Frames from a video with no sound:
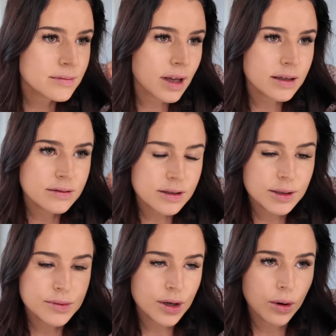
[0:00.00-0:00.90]
and
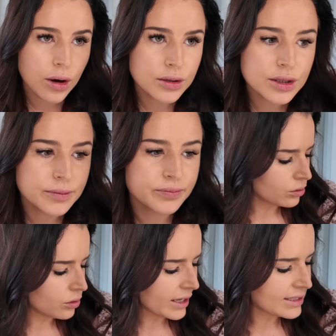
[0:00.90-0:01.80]
I'm so hot.
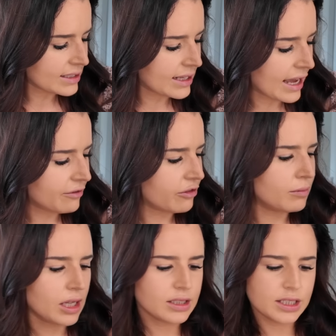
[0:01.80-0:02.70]
Oh, I did get from
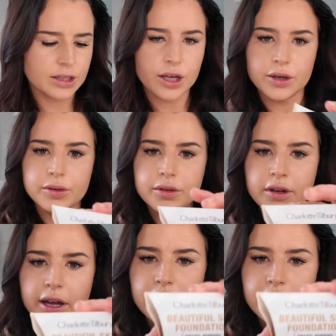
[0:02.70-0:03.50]
London though. I